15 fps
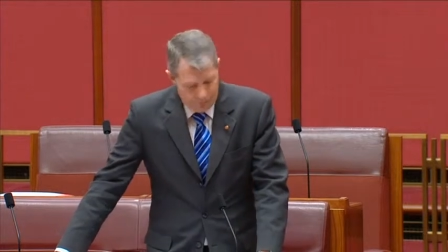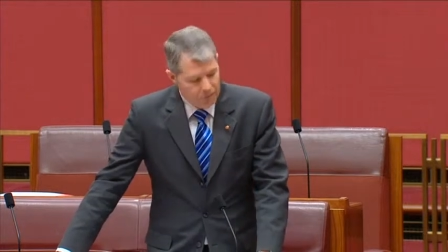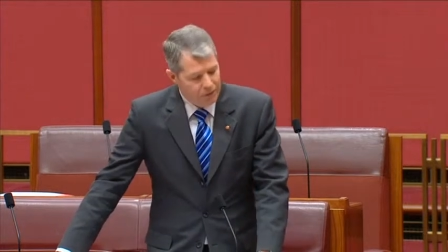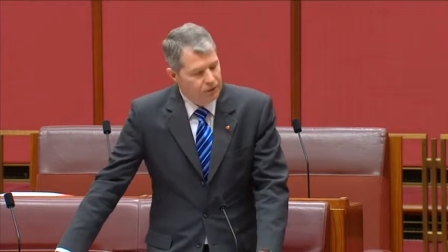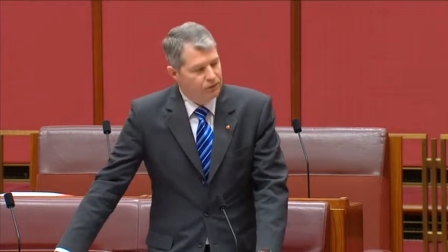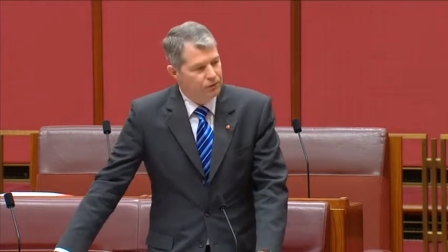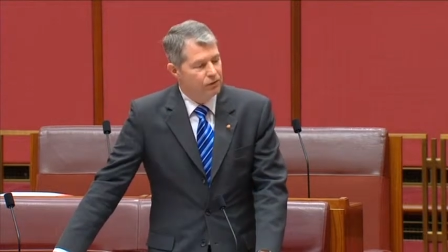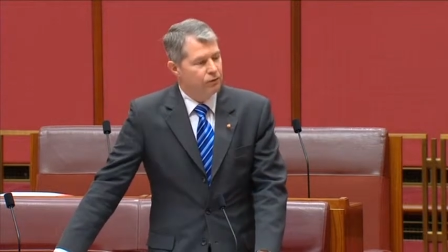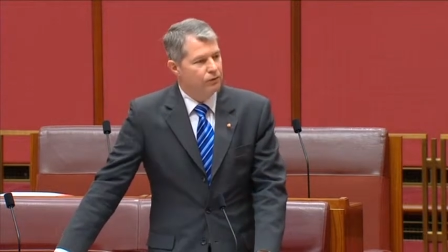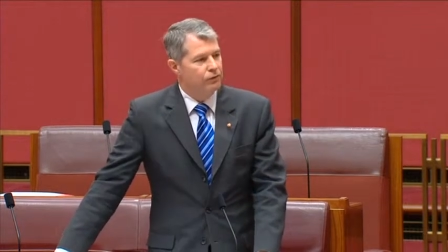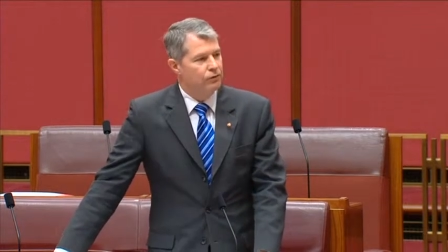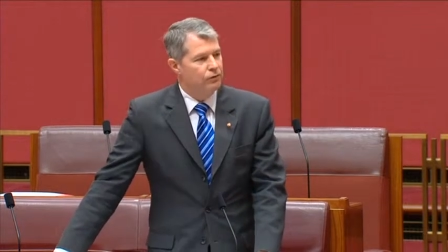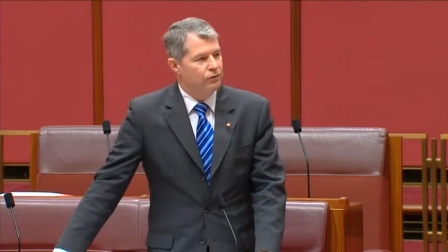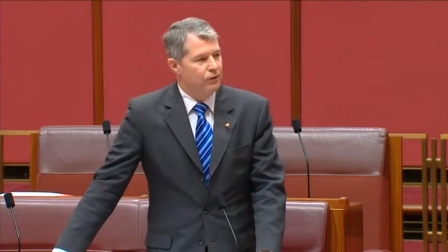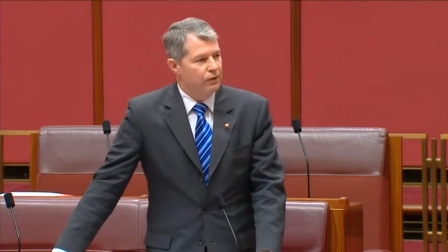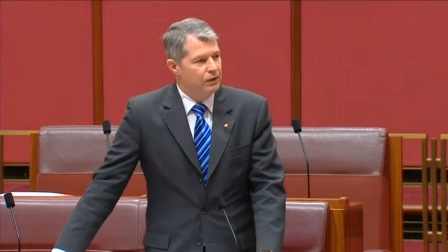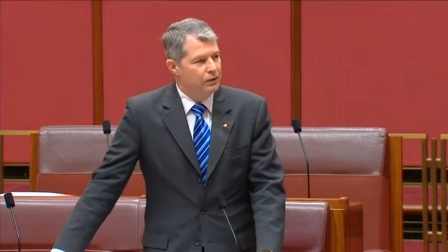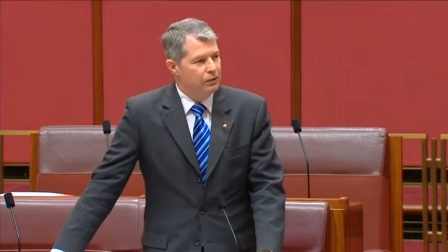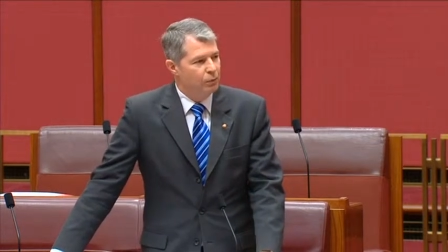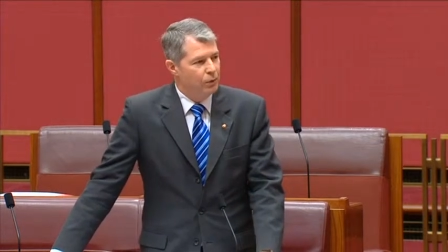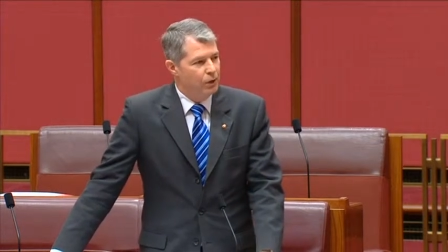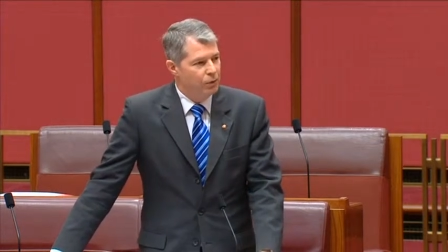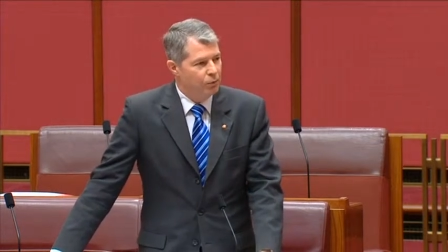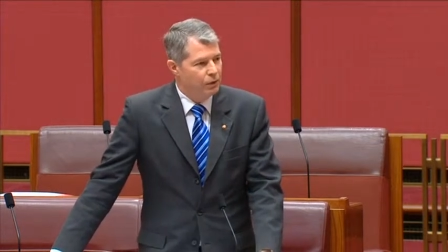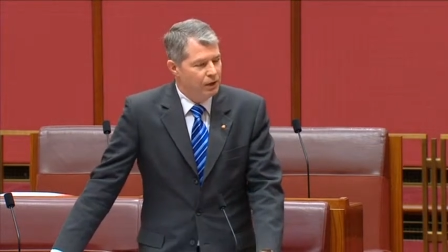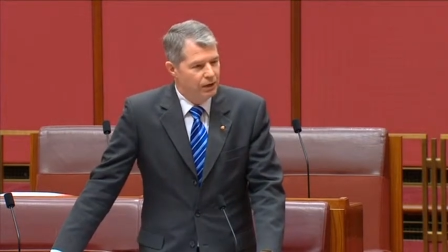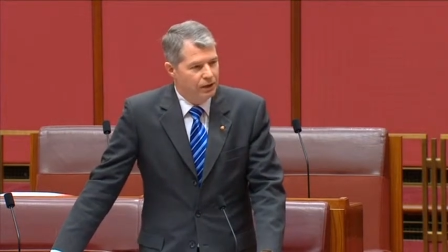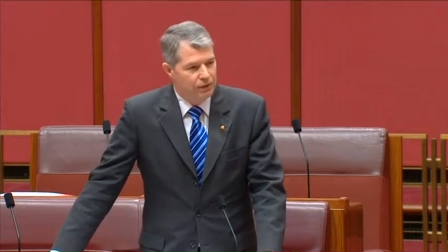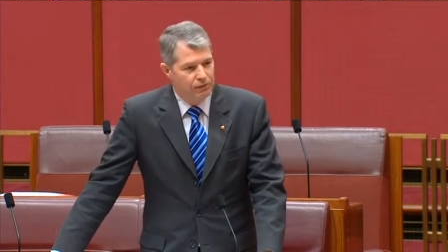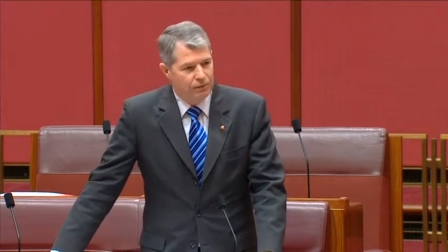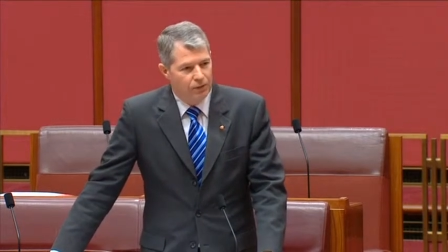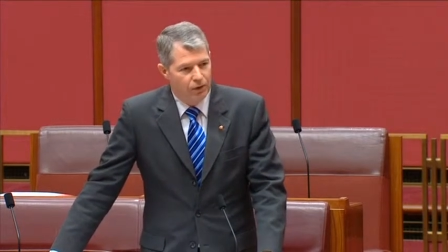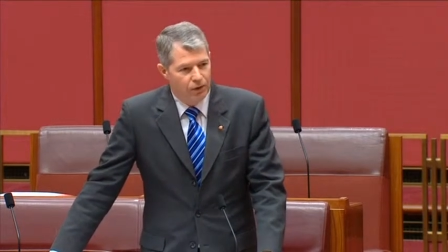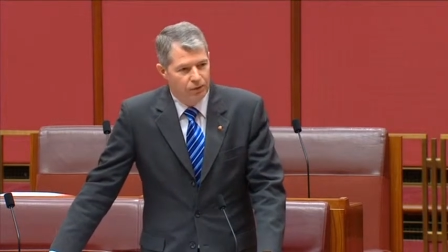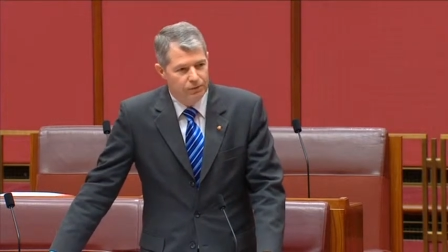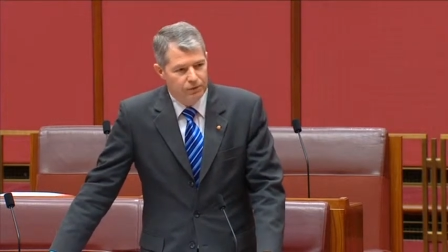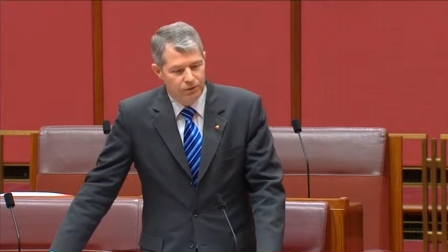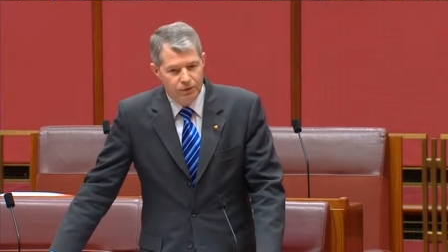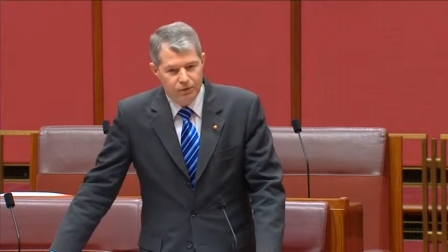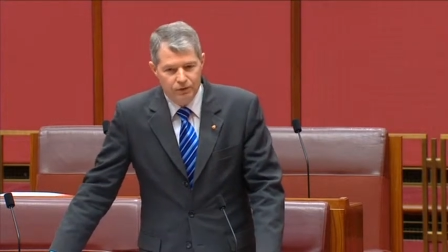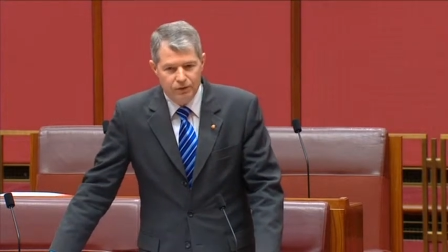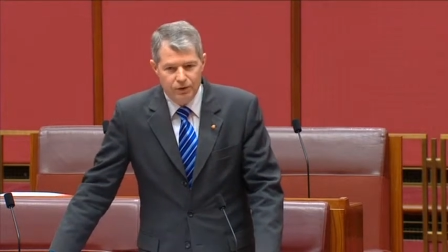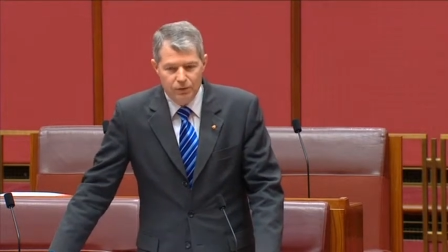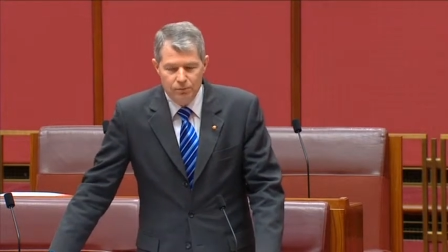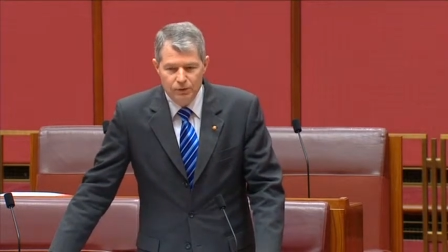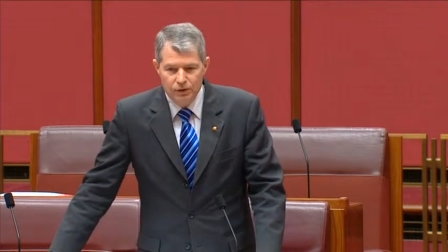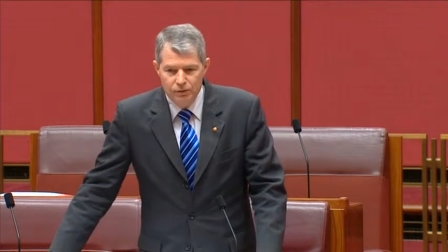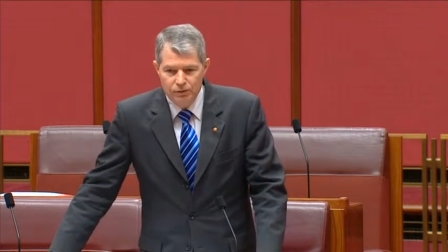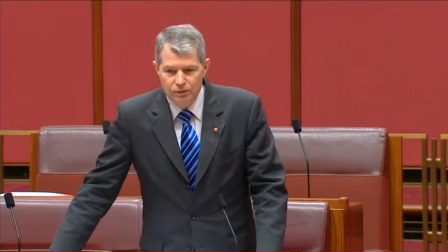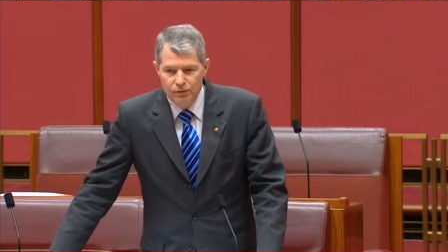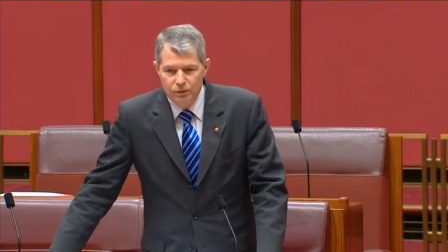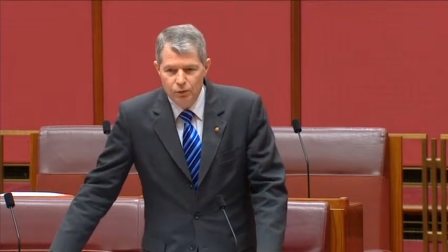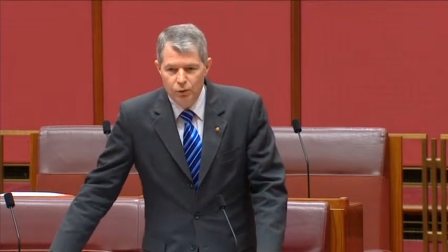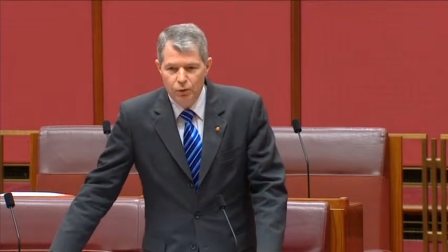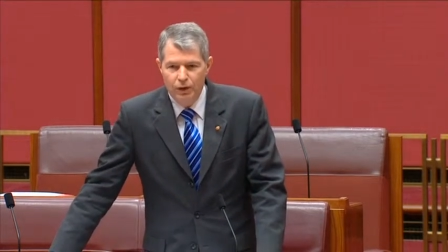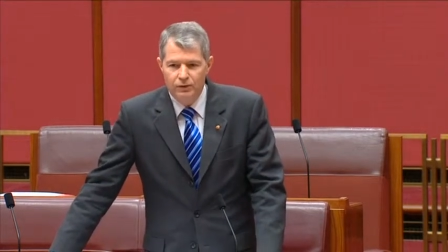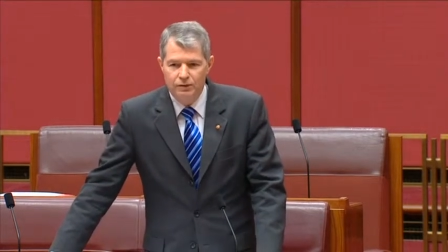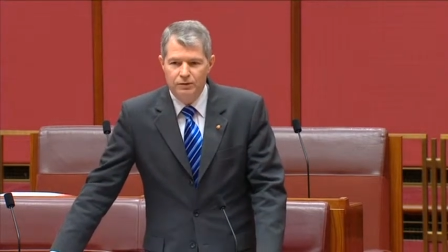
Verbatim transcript: things here in Australia where we have overseas companies who are